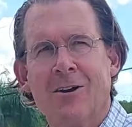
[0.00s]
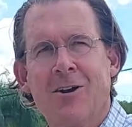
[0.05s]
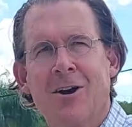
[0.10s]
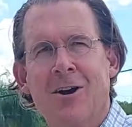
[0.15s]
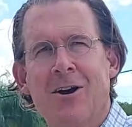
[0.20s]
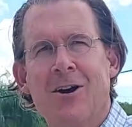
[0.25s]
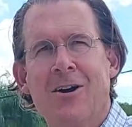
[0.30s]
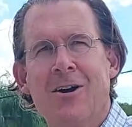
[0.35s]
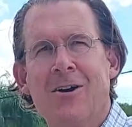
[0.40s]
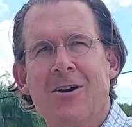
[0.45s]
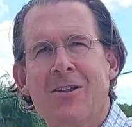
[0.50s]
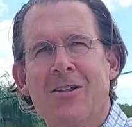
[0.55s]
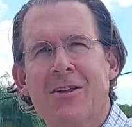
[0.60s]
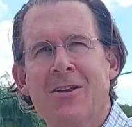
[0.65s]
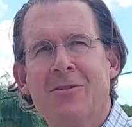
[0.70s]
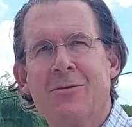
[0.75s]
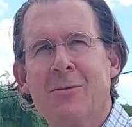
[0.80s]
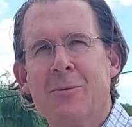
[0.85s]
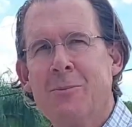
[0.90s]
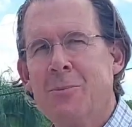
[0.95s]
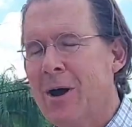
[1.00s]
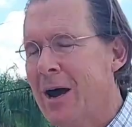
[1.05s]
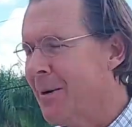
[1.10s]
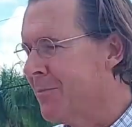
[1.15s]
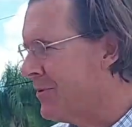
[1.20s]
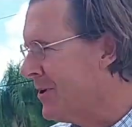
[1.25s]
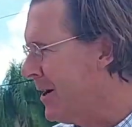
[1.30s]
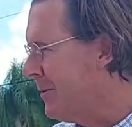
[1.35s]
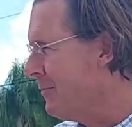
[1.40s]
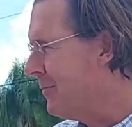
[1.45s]
car, and this one
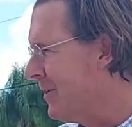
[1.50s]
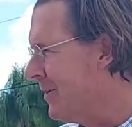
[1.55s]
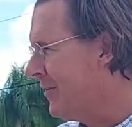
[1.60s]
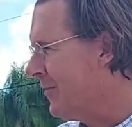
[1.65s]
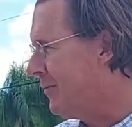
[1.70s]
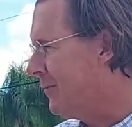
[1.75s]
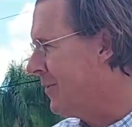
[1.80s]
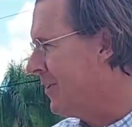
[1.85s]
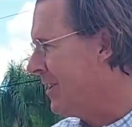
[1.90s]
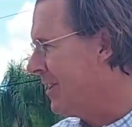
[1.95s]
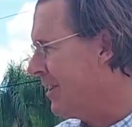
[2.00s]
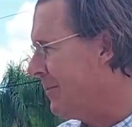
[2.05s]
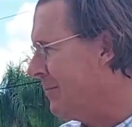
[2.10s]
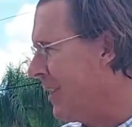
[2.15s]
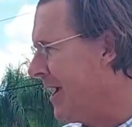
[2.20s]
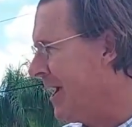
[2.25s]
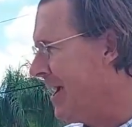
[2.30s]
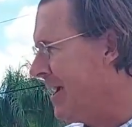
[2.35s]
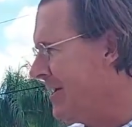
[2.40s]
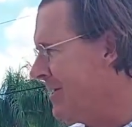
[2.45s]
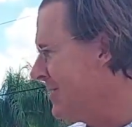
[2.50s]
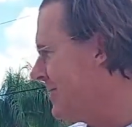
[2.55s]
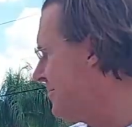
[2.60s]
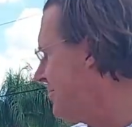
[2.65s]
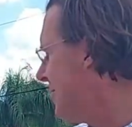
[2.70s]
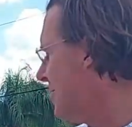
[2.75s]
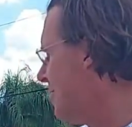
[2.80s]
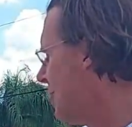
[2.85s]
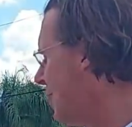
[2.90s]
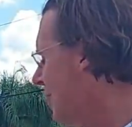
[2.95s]
popped up, and it's manila beige,
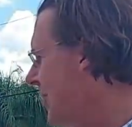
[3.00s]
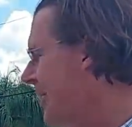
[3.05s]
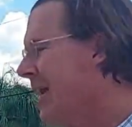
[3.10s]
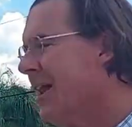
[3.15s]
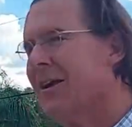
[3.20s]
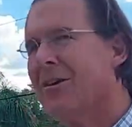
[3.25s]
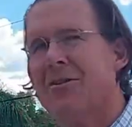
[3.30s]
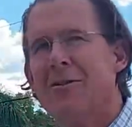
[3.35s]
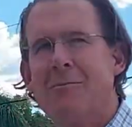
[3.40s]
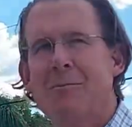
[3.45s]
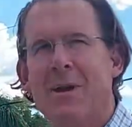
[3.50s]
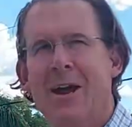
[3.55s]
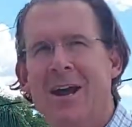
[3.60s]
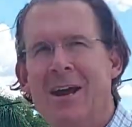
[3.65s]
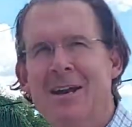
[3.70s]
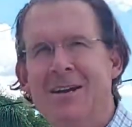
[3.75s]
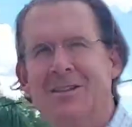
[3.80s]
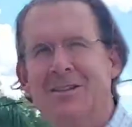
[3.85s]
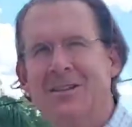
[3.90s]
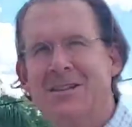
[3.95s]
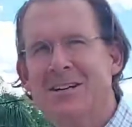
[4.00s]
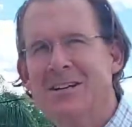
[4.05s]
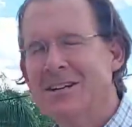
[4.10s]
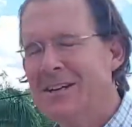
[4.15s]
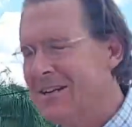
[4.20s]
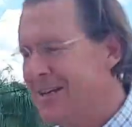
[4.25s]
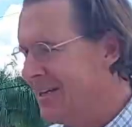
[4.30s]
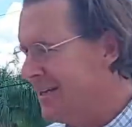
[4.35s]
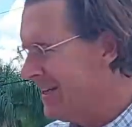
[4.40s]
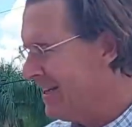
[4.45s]
but more yellow than beige, and
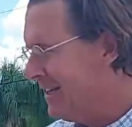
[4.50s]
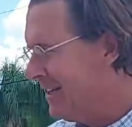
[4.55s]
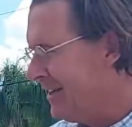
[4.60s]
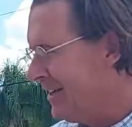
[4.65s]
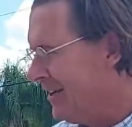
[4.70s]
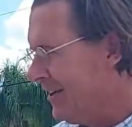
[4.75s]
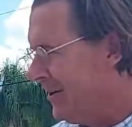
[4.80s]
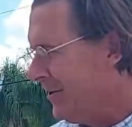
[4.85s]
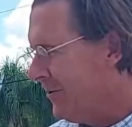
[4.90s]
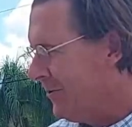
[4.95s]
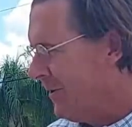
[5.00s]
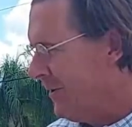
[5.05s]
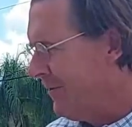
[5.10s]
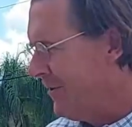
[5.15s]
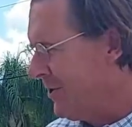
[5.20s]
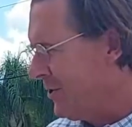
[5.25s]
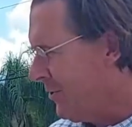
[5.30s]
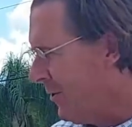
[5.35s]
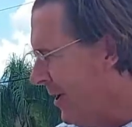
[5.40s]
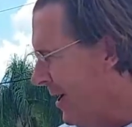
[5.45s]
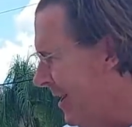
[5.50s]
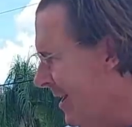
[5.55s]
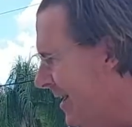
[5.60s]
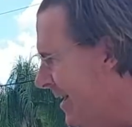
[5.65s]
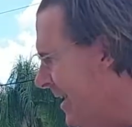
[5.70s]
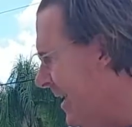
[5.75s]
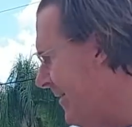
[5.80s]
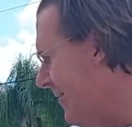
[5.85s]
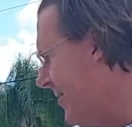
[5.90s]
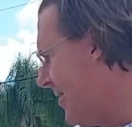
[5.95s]
we've enjoyed it.
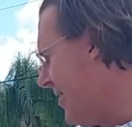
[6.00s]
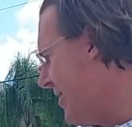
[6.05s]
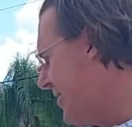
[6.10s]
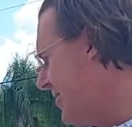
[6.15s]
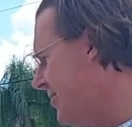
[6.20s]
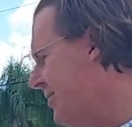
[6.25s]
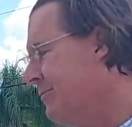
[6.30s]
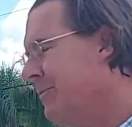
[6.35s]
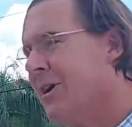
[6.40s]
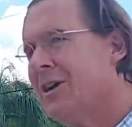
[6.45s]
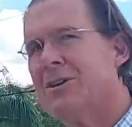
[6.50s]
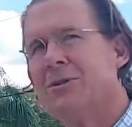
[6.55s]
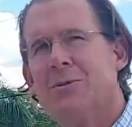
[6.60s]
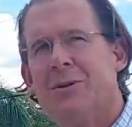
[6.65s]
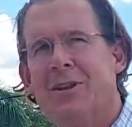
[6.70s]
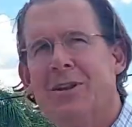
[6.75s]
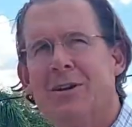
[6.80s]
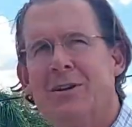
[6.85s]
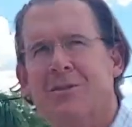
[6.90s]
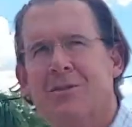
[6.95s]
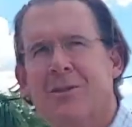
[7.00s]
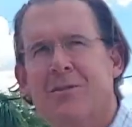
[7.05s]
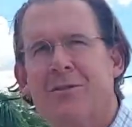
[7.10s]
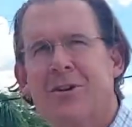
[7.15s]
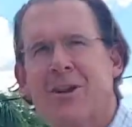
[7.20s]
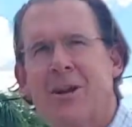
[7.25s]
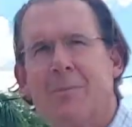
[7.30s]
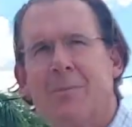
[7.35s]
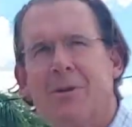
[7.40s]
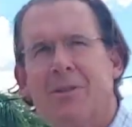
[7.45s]
Haven't done too much with it. Drove
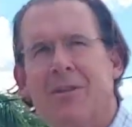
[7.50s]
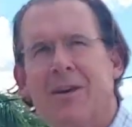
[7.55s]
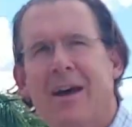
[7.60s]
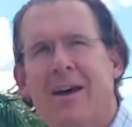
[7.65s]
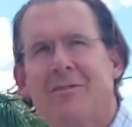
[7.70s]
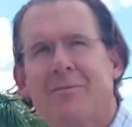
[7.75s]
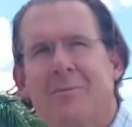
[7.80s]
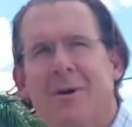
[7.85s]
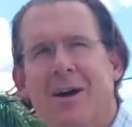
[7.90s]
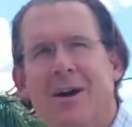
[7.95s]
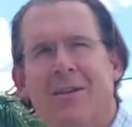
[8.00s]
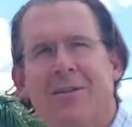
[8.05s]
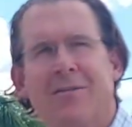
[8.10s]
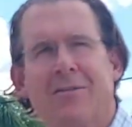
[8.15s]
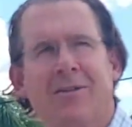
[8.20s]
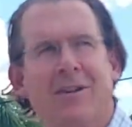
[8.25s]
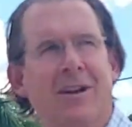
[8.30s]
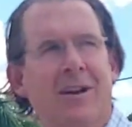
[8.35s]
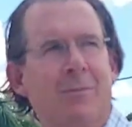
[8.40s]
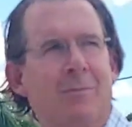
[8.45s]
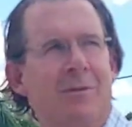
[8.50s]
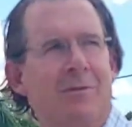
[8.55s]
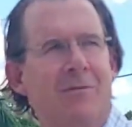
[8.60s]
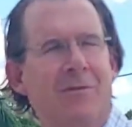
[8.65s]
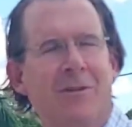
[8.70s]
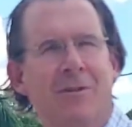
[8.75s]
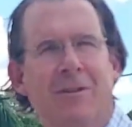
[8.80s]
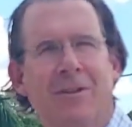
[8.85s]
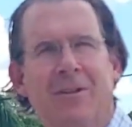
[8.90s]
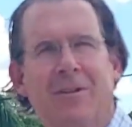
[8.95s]
it a couple of thousand miles, cleaned up a
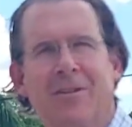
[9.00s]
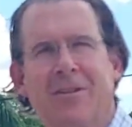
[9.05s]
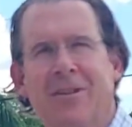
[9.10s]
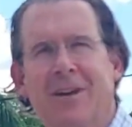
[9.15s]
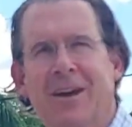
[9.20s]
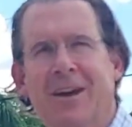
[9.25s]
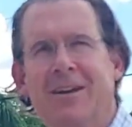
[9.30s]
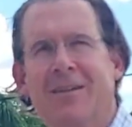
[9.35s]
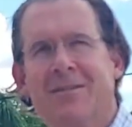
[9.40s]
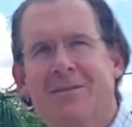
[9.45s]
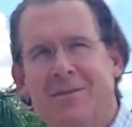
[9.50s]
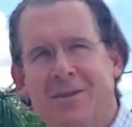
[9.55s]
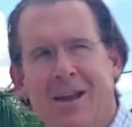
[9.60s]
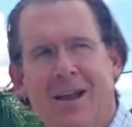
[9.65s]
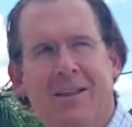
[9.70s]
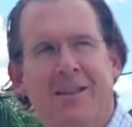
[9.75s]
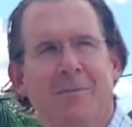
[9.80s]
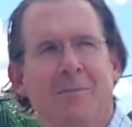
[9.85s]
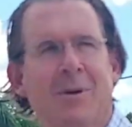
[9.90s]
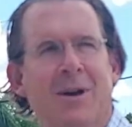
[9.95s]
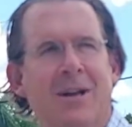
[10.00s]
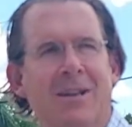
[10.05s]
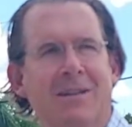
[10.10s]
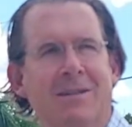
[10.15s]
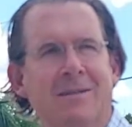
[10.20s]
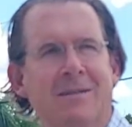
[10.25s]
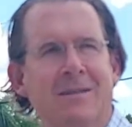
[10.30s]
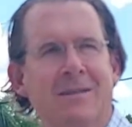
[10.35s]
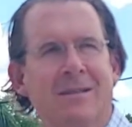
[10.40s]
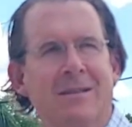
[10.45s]
few little things, got the
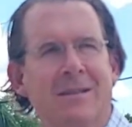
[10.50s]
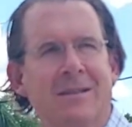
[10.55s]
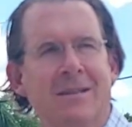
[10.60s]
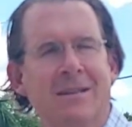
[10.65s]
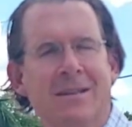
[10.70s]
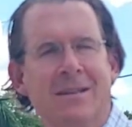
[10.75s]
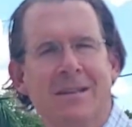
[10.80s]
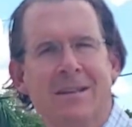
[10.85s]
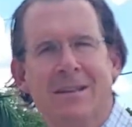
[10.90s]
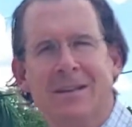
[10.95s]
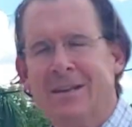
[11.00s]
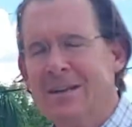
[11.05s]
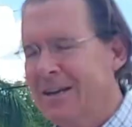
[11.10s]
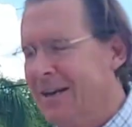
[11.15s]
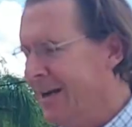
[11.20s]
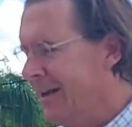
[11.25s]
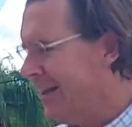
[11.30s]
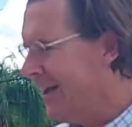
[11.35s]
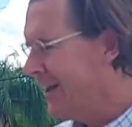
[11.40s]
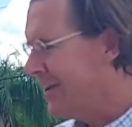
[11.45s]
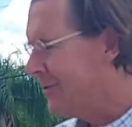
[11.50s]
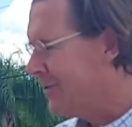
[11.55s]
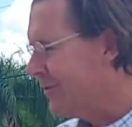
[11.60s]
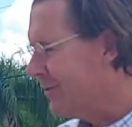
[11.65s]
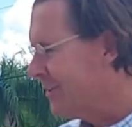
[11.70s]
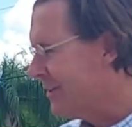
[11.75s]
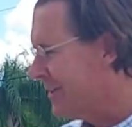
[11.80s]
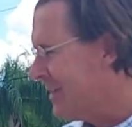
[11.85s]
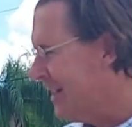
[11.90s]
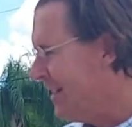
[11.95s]
bunts and that
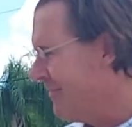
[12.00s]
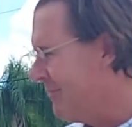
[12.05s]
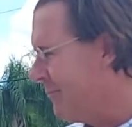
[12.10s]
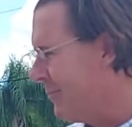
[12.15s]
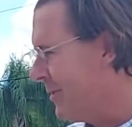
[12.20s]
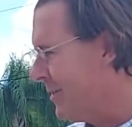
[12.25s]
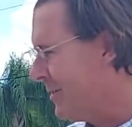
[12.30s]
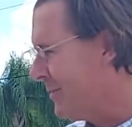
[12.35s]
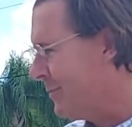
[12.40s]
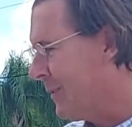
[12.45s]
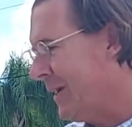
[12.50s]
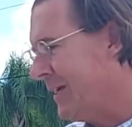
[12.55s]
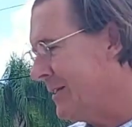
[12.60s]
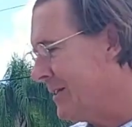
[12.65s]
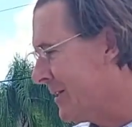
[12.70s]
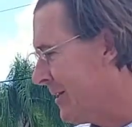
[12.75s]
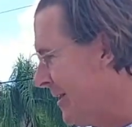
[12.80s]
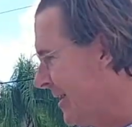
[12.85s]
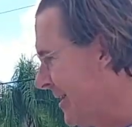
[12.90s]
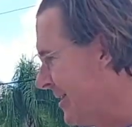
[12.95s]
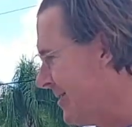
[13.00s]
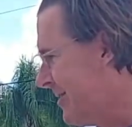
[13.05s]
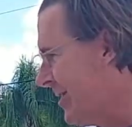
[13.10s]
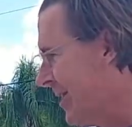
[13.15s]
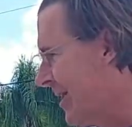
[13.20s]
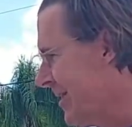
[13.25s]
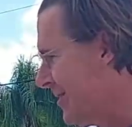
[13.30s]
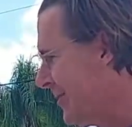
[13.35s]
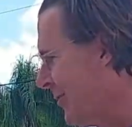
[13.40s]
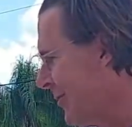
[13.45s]
sort of stuff, but it's basically as
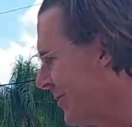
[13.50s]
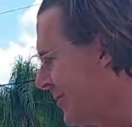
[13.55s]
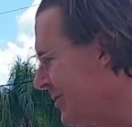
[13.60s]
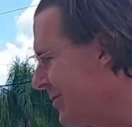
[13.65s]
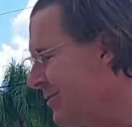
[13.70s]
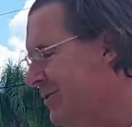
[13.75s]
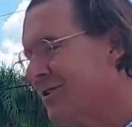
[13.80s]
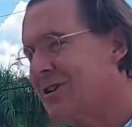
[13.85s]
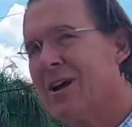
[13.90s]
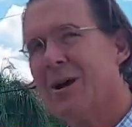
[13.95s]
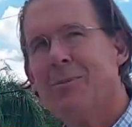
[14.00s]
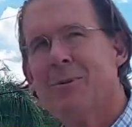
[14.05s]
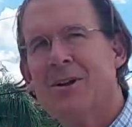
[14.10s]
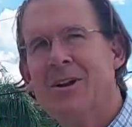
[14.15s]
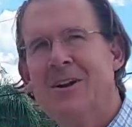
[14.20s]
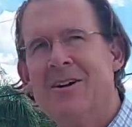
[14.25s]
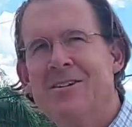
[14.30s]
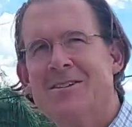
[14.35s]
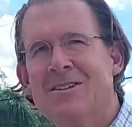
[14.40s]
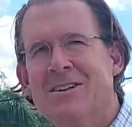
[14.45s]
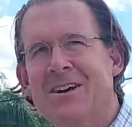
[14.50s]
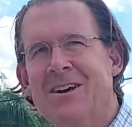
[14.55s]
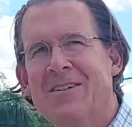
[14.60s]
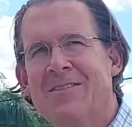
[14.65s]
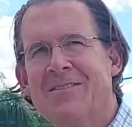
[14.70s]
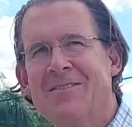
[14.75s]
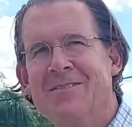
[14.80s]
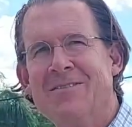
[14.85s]
John sold it to us a couple of years ago.